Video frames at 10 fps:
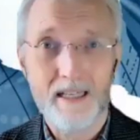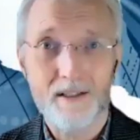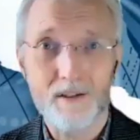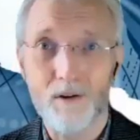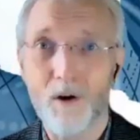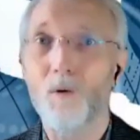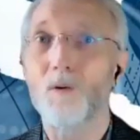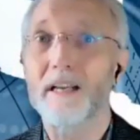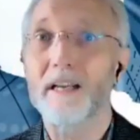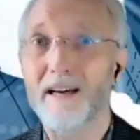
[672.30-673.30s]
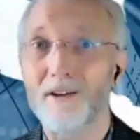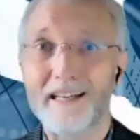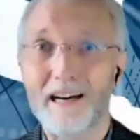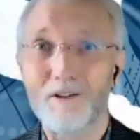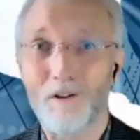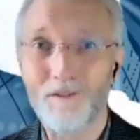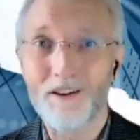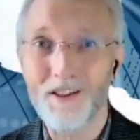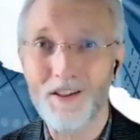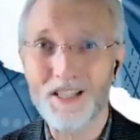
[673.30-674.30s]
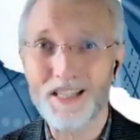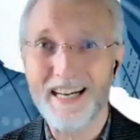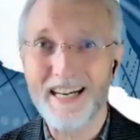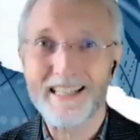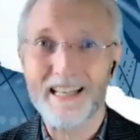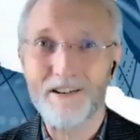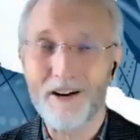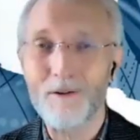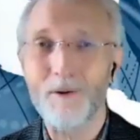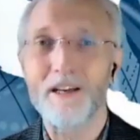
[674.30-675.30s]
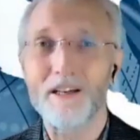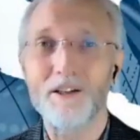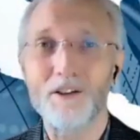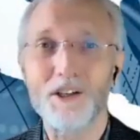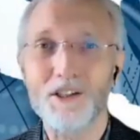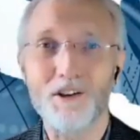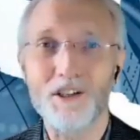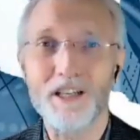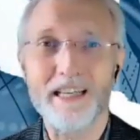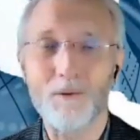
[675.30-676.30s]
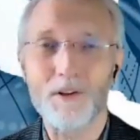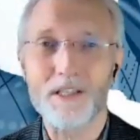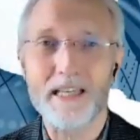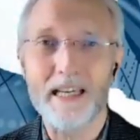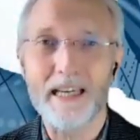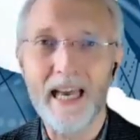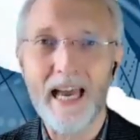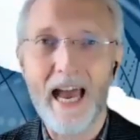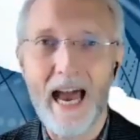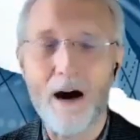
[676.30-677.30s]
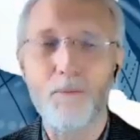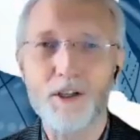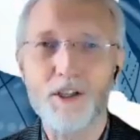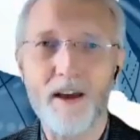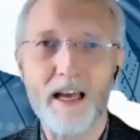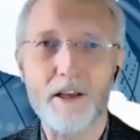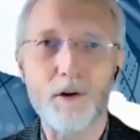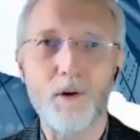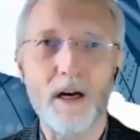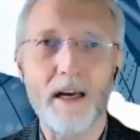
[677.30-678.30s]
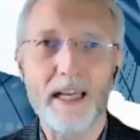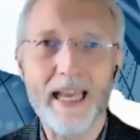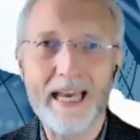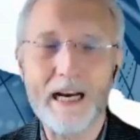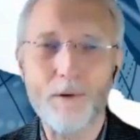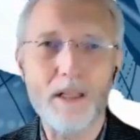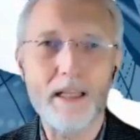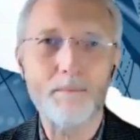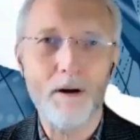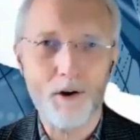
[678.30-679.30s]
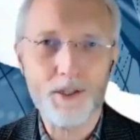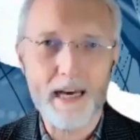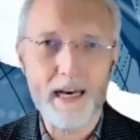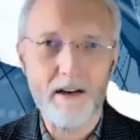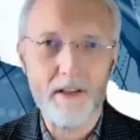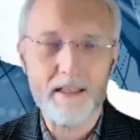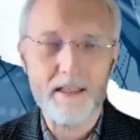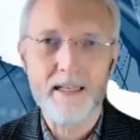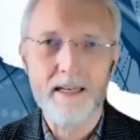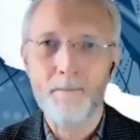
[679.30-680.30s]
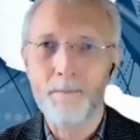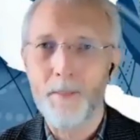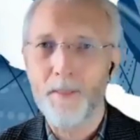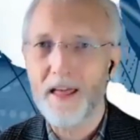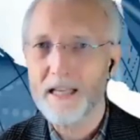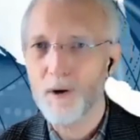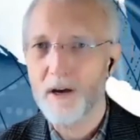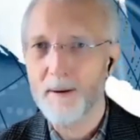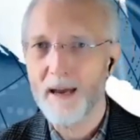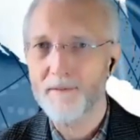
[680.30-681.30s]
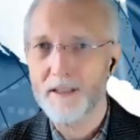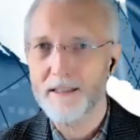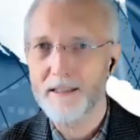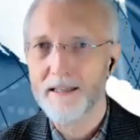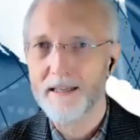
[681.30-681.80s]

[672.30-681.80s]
So holy cow, you're down to a fifth of the size, and right away you just start to hit it with saying, how much value can I really parse out of this? That's why the pamphlet.